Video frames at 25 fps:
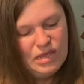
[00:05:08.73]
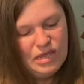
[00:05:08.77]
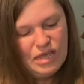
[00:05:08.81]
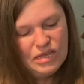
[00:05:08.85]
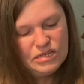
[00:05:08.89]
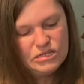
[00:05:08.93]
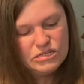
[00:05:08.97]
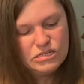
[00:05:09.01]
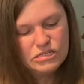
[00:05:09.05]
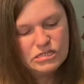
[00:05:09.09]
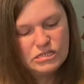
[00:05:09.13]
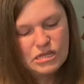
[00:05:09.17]

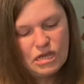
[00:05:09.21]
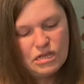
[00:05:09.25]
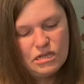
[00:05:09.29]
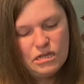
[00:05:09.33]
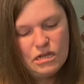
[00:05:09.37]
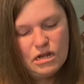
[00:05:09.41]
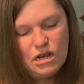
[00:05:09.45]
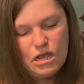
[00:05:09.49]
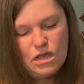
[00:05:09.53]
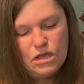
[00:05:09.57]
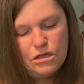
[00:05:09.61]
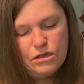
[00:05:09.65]
It's just got,
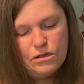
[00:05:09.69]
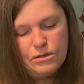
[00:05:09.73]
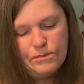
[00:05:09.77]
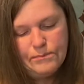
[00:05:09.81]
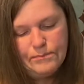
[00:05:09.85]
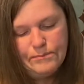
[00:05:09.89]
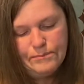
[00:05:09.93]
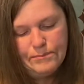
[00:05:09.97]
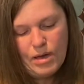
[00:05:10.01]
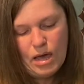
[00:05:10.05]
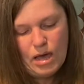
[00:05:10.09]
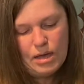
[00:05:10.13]
you know,
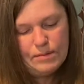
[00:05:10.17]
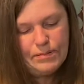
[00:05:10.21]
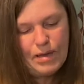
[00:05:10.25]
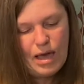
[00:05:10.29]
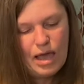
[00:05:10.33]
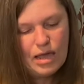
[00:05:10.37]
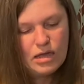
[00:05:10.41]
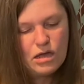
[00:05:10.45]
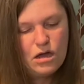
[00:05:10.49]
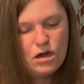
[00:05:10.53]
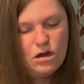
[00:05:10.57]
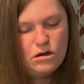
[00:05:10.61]

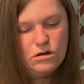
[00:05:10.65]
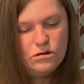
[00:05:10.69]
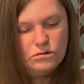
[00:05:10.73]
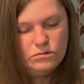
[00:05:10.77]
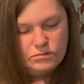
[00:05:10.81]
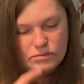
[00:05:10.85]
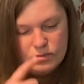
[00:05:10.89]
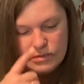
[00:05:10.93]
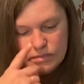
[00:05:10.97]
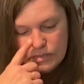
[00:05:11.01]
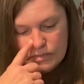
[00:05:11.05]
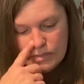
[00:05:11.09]
pine
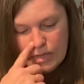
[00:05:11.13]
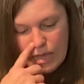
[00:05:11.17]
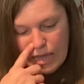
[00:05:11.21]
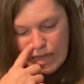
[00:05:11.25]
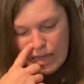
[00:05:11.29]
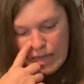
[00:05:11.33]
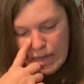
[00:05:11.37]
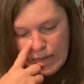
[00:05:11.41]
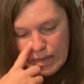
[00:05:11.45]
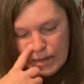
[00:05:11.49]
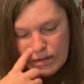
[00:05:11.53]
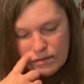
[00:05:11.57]
cones
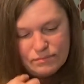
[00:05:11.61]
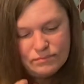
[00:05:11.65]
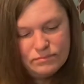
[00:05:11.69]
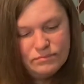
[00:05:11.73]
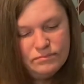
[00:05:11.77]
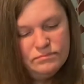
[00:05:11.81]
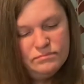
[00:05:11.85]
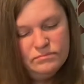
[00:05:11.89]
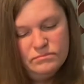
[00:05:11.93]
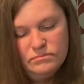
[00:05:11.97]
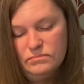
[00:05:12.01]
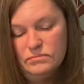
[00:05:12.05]
and
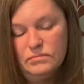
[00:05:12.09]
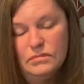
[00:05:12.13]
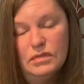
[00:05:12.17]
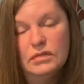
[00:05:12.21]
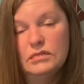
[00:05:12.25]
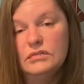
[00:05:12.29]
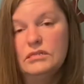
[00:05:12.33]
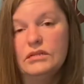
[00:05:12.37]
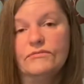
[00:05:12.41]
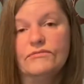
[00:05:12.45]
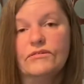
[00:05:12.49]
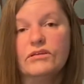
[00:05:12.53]

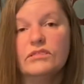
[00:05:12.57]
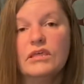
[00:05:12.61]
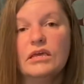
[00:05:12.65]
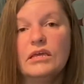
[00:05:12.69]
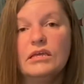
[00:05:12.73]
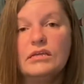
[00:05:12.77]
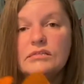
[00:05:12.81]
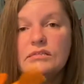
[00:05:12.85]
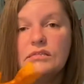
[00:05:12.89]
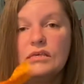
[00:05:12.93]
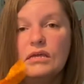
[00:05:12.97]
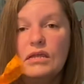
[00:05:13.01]
different
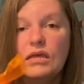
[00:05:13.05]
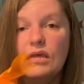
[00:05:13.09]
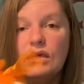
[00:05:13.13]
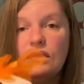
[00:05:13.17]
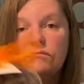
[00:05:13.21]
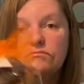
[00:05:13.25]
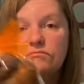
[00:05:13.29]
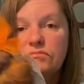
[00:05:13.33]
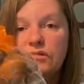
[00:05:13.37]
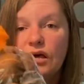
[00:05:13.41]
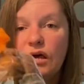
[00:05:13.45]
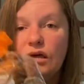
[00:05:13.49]
things in
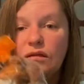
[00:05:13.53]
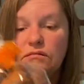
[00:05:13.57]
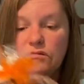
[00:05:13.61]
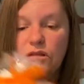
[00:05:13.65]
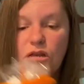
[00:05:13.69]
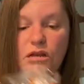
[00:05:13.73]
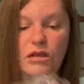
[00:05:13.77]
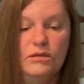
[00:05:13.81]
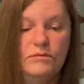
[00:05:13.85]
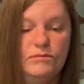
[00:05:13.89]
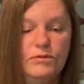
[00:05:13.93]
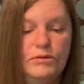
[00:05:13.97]
it that,
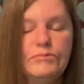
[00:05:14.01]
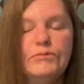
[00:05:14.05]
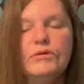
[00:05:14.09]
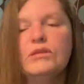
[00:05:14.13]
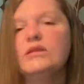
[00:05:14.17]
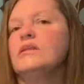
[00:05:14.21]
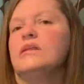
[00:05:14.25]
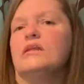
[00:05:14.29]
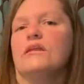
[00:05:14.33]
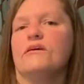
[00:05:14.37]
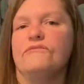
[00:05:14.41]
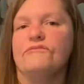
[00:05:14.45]
you know, you put
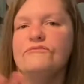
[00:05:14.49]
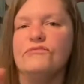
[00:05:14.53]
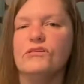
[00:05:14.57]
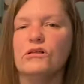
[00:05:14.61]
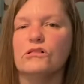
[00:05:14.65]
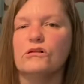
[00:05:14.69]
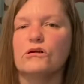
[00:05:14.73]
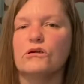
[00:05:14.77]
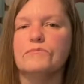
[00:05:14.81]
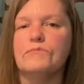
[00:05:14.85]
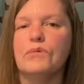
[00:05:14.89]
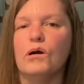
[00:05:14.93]
it in a
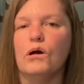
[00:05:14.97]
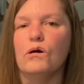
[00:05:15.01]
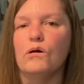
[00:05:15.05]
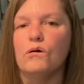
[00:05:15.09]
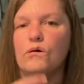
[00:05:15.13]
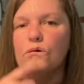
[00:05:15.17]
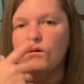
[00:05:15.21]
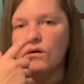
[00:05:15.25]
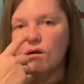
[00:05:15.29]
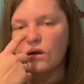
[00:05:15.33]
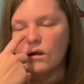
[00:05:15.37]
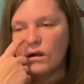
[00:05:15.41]
filler
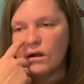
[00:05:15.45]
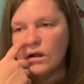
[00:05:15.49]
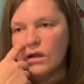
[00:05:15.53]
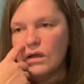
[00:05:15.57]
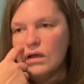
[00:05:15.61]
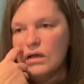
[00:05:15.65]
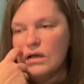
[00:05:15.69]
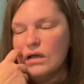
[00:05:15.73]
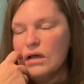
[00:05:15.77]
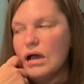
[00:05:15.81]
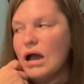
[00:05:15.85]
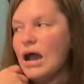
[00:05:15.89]
bowl, or
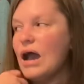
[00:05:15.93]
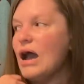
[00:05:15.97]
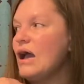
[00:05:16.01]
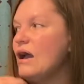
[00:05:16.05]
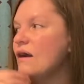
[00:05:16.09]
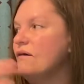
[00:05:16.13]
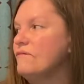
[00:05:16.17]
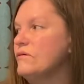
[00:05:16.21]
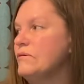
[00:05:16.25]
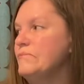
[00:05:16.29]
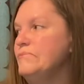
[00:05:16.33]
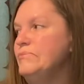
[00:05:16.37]
I
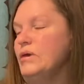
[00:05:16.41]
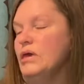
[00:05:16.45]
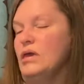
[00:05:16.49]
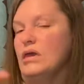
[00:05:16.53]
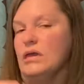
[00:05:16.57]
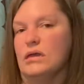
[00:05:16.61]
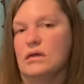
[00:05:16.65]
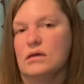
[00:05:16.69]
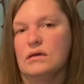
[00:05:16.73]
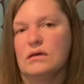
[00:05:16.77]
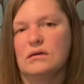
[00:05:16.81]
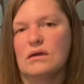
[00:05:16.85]
have a
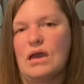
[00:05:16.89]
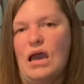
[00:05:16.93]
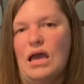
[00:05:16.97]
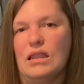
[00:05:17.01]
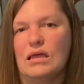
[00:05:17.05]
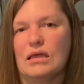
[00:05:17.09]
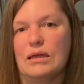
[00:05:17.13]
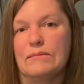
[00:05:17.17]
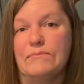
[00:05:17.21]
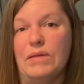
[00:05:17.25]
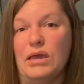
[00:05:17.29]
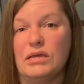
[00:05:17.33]
big, kind
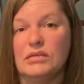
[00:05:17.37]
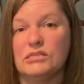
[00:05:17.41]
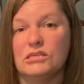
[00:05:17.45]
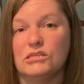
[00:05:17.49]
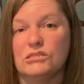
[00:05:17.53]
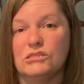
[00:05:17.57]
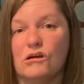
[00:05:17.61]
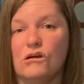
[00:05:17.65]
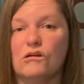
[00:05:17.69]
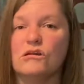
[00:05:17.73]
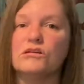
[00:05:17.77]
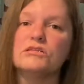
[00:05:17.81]
of like a mason
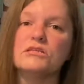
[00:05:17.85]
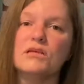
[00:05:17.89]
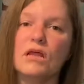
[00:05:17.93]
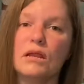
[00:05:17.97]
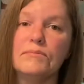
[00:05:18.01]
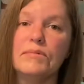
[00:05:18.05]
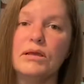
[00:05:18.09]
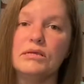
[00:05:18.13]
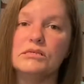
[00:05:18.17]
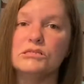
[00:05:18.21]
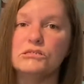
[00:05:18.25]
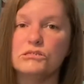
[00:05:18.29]
jar. It's not
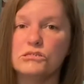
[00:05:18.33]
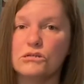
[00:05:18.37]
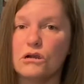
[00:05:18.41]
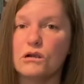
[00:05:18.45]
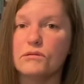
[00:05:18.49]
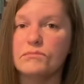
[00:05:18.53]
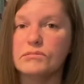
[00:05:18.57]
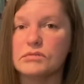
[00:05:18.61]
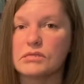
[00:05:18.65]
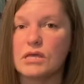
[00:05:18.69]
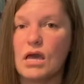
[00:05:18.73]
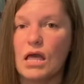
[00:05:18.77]
a mason jar,
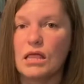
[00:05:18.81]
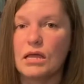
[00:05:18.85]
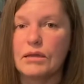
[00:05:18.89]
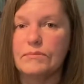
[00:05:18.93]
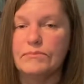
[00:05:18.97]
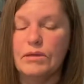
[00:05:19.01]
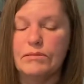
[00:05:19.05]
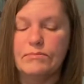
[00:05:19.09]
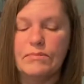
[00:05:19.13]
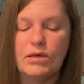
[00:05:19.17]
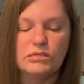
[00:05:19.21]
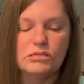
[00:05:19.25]
but it's kind of like
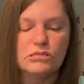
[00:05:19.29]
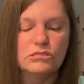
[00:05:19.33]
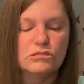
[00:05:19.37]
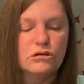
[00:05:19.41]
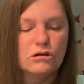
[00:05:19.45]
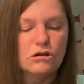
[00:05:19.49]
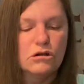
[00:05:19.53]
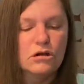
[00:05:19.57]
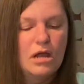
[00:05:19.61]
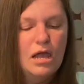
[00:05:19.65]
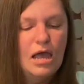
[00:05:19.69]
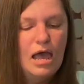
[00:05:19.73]
a big mason
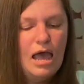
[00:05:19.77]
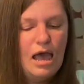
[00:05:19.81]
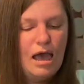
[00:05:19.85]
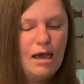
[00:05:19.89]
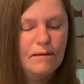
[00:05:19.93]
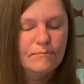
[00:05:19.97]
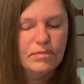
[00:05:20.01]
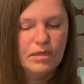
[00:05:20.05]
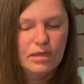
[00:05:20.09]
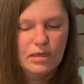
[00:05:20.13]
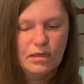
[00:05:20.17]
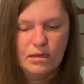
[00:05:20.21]
jar.
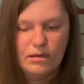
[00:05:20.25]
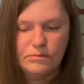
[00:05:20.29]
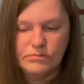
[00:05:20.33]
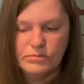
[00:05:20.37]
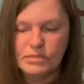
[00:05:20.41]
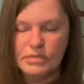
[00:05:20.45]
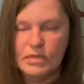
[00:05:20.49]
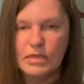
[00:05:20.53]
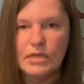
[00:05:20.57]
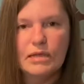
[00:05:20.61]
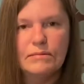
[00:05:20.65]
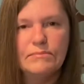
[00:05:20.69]
I was
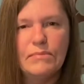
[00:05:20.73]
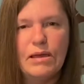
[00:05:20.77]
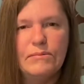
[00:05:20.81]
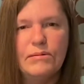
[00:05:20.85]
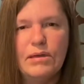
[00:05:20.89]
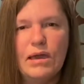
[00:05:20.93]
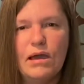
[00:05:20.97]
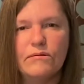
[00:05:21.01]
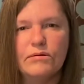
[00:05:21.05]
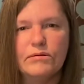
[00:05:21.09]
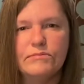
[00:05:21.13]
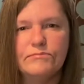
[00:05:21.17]
thinking
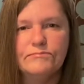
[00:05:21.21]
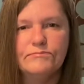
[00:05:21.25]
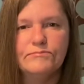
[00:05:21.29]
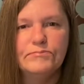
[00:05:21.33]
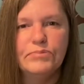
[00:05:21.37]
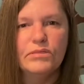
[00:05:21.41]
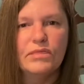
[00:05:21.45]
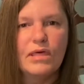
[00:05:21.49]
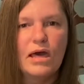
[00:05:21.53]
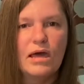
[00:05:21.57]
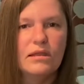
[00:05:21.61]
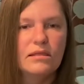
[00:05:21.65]
maybe I would
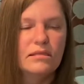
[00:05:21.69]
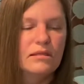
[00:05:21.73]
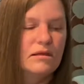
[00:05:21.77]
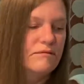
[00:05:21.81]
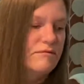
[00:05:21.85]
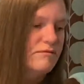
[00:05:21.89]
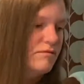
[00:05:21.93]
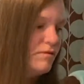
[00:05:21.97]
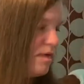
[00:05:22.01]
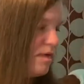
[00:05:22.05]
put that in there for